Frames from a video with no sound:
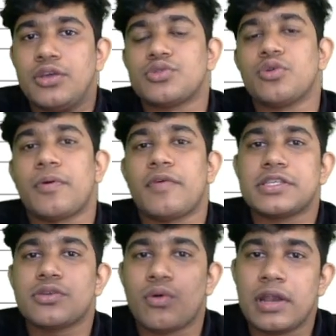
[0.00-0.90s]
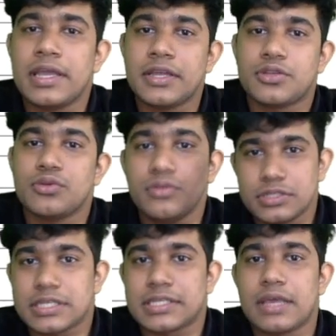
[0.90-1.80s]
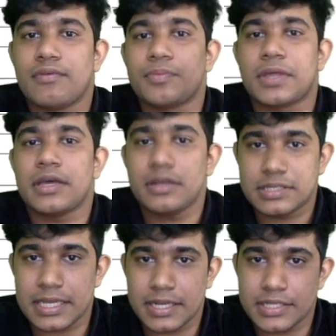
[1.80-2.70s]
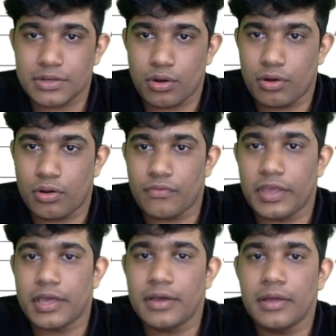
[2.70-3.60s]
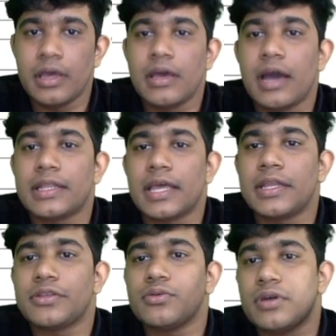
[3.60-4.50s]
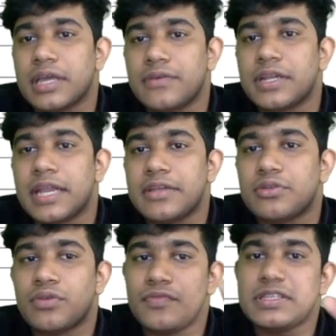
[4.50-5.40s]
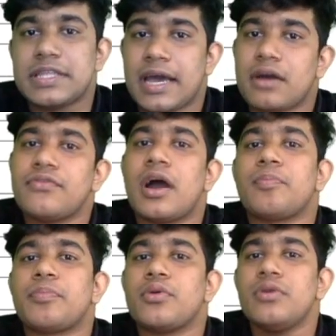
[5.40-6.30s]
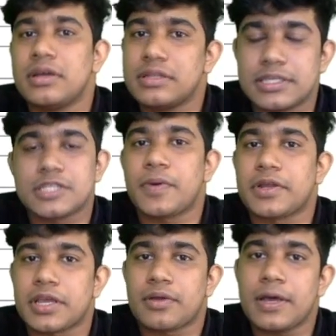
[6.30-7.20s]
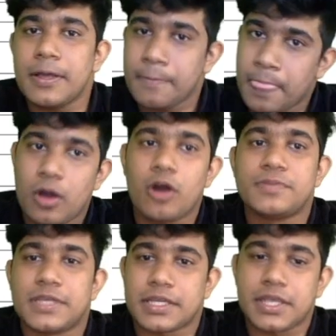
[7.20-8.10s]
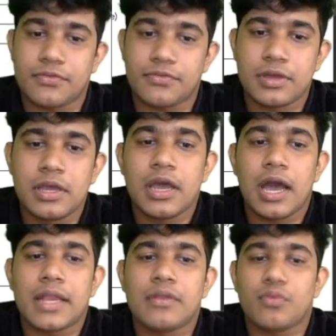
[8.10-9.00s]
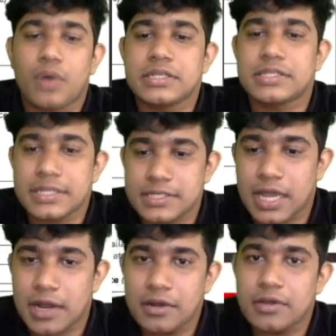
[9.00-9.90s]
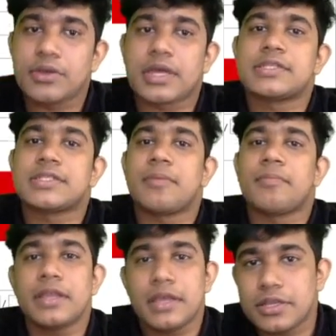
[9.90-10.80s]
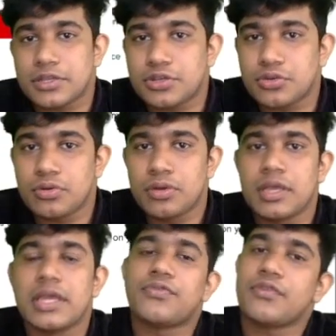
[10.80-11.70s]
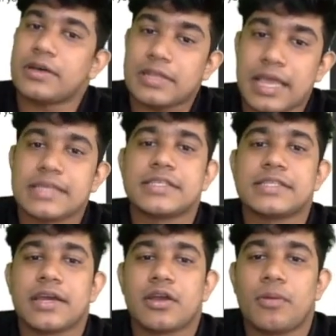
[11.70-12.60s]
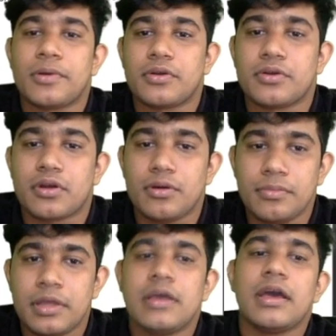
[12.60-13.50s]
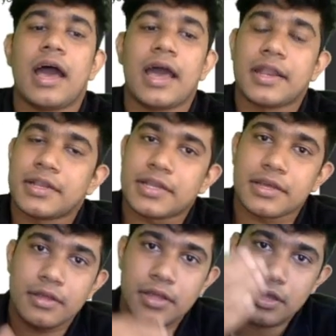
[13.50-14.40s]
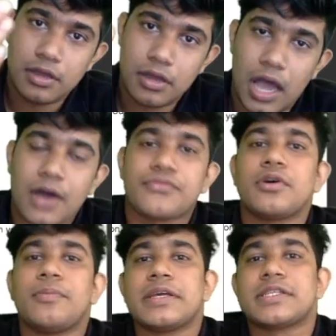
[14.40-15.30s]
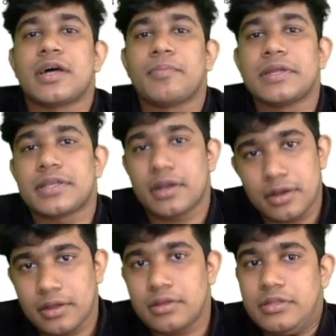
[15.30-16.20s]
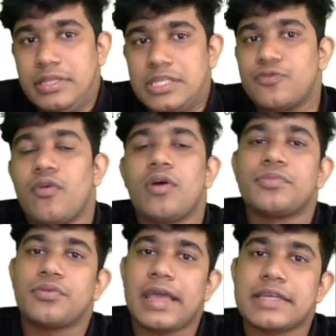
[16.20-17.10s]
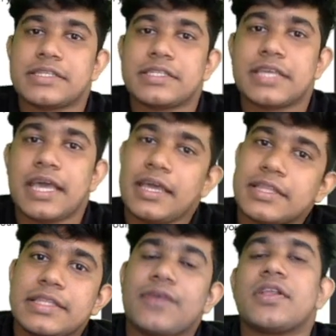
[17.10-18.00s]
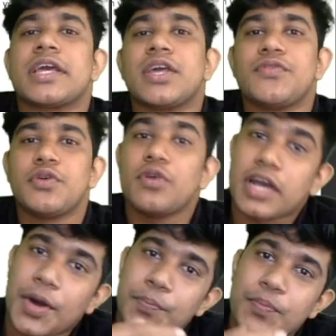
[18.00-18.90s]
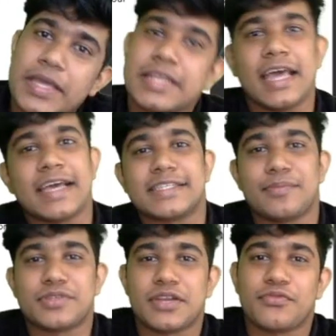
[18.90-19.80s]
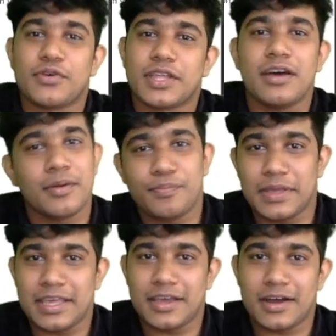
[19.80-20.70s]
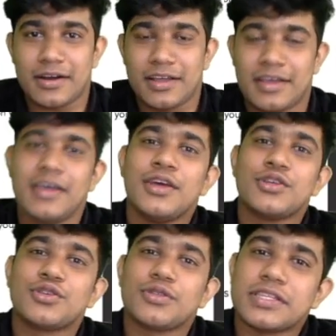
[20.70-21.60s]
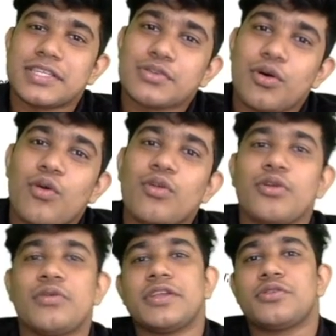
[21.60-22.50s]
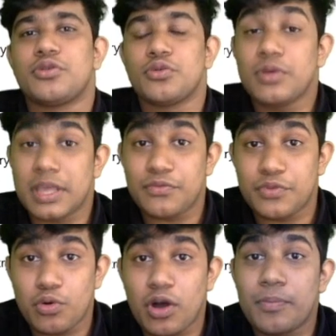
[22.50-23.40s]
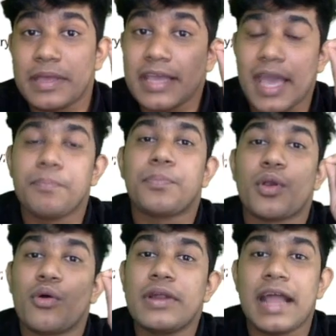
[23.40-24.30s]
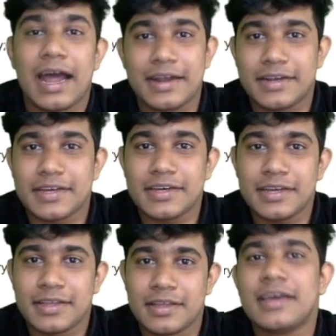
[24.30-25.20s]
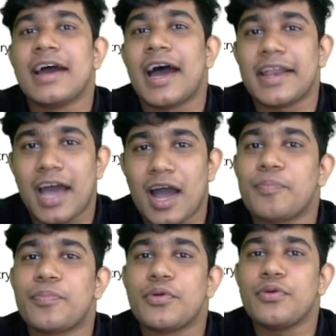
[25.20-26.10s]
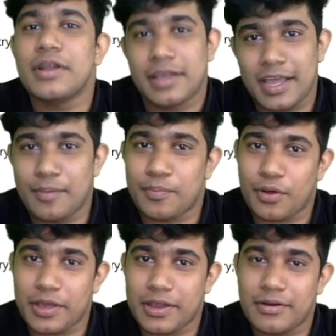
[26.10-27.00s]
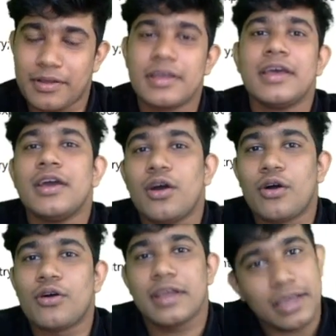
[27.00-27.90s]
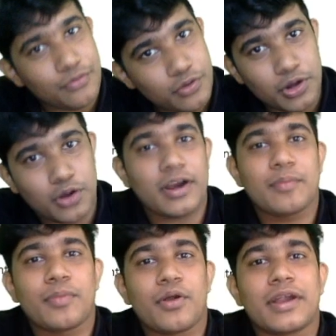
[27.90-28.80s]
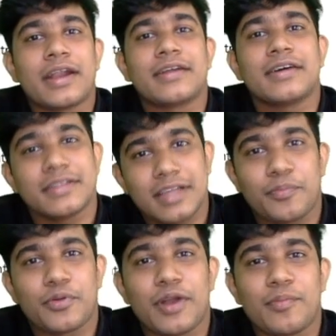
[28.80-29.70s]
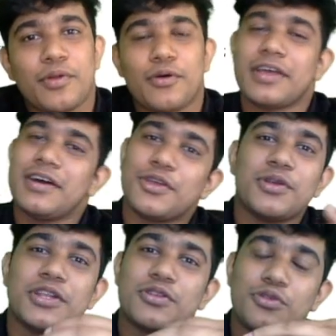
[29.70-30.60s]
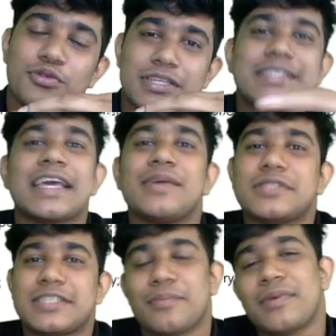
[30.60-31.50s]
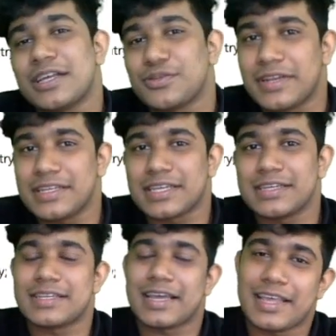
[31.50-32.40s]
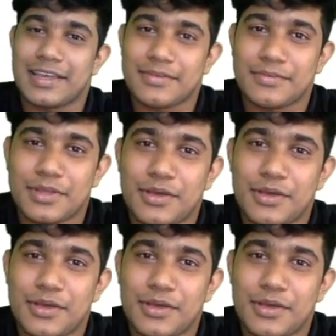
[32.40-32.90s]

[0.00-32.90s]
Your supervisor only need to just give up their signature all over here, and they need to give the date on which they have approved this particular objective. And once it's done, you can submit it to info@accaglobal.com. And after being submitted this form to ACCA, they will give you complete exemption for the PER. So this is all you need to do if you are being employed under an approved employer. Or if you are not employed under the approved employer, you need to do the same step as we discussed earlier.